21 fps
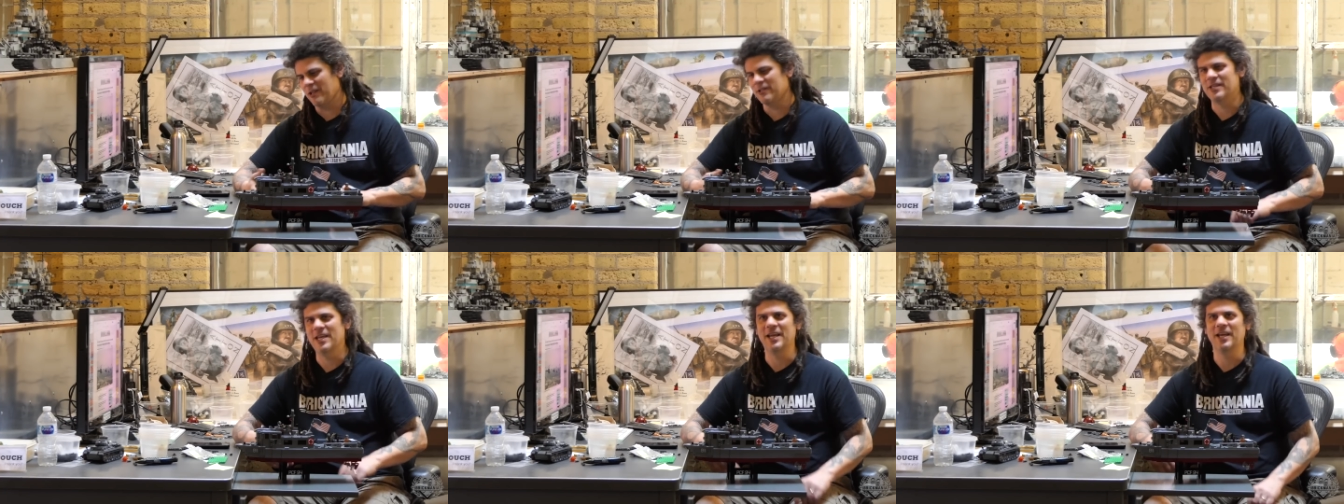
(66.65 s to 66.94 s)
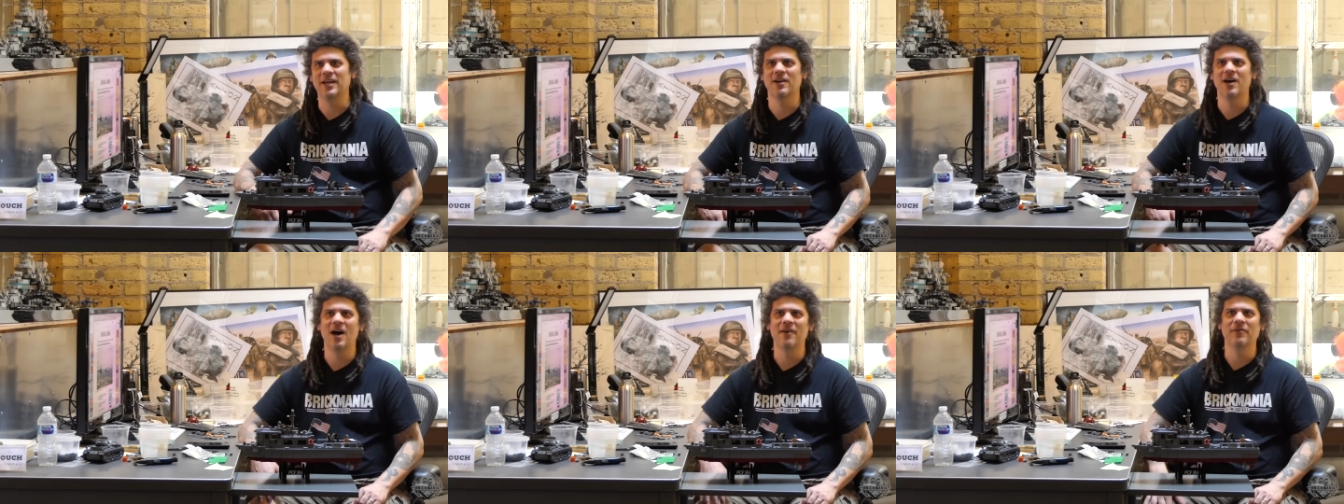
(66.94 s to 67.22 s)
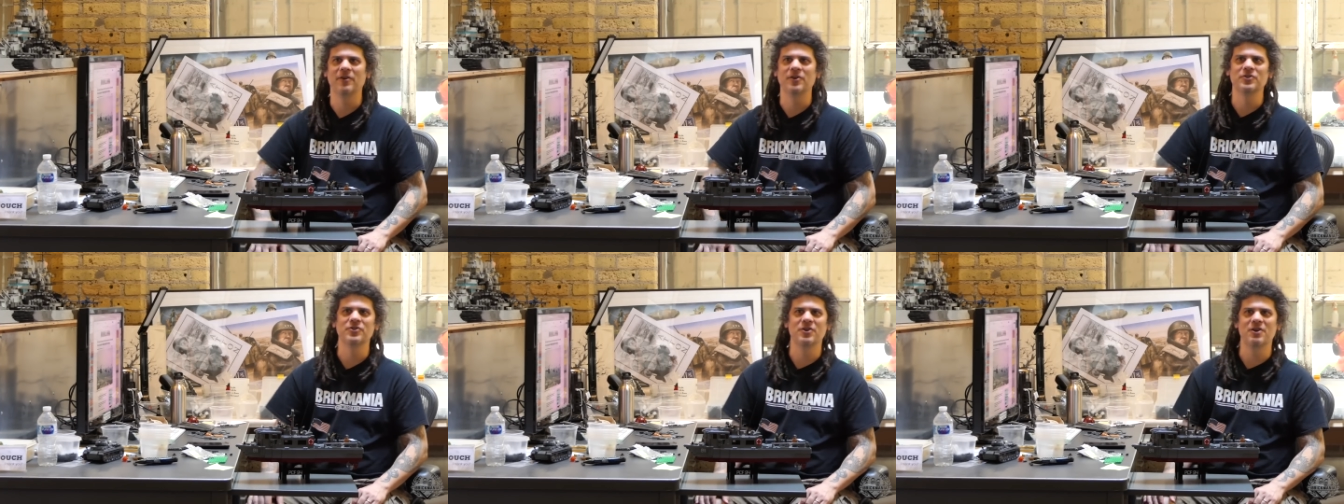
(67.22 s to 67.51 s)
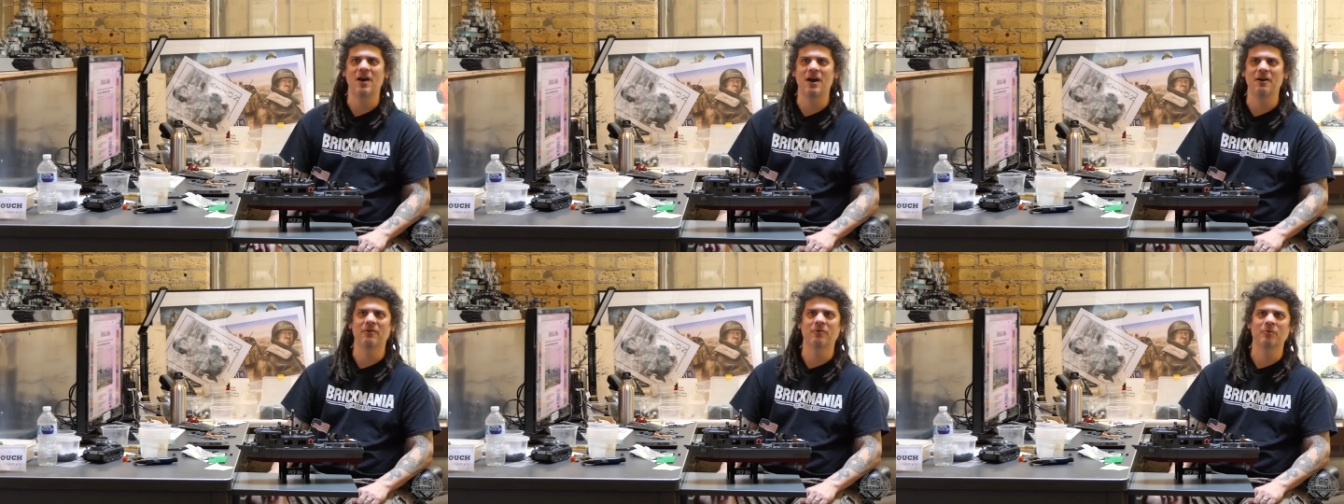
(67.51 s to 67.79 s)
I'll, take it off and I'll
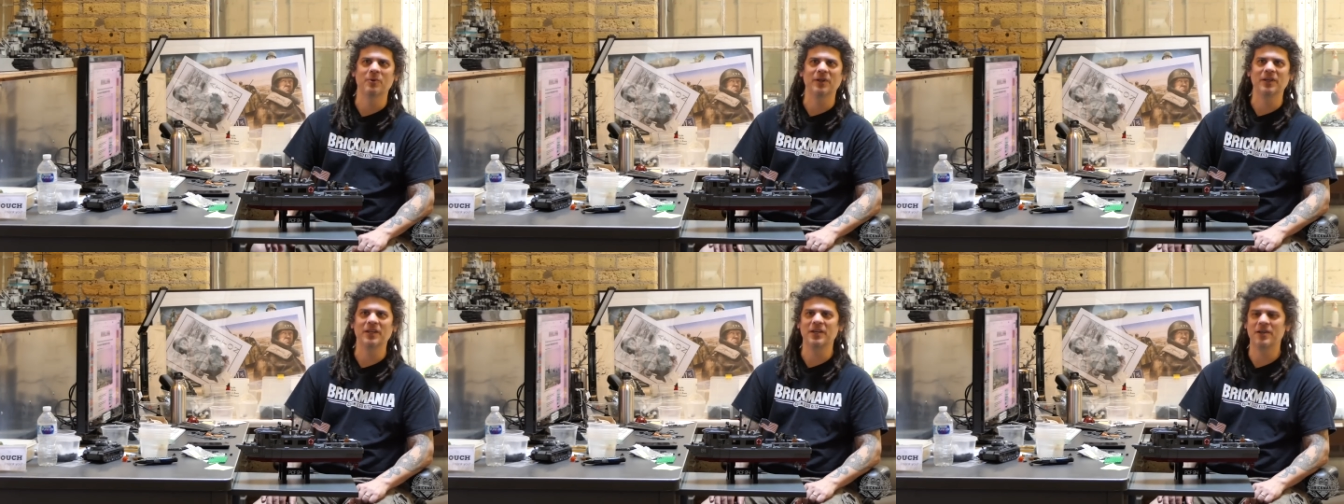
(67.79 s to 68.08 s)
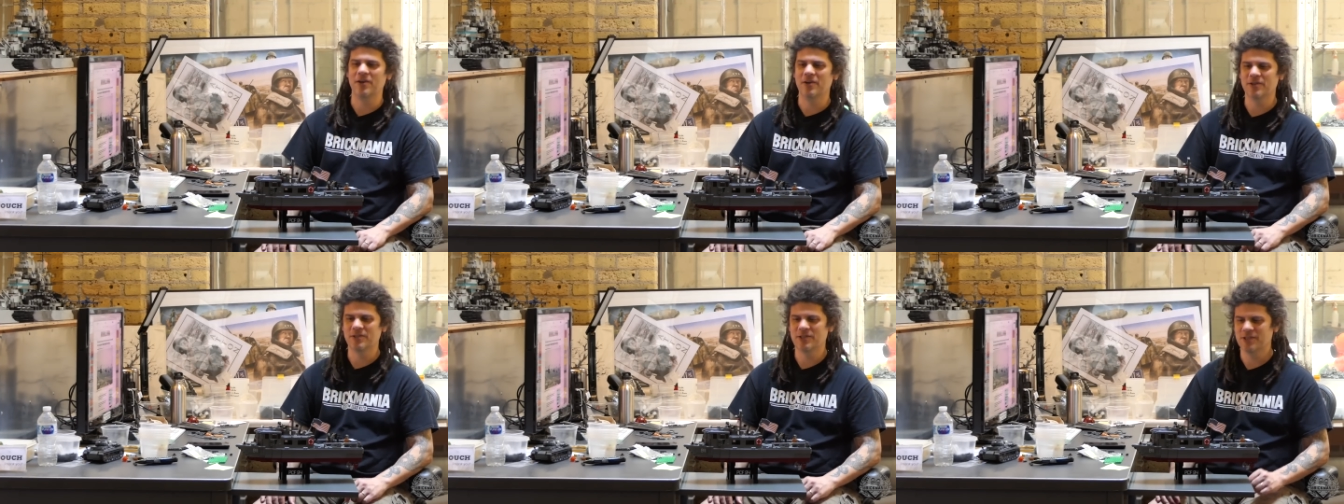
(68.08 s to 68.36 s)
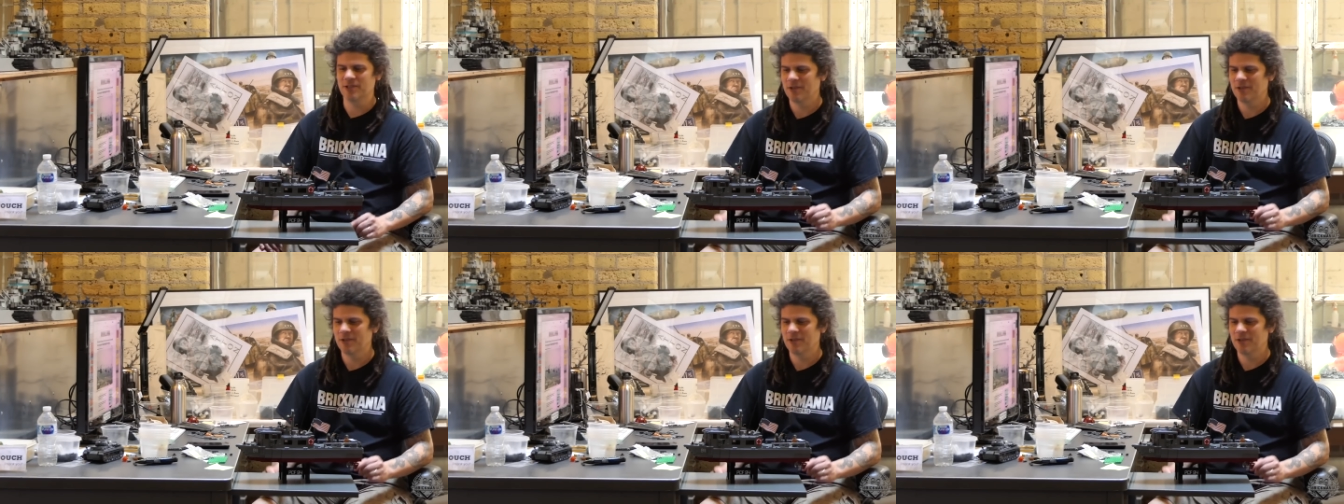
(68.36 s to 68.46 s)
show you how it really goes.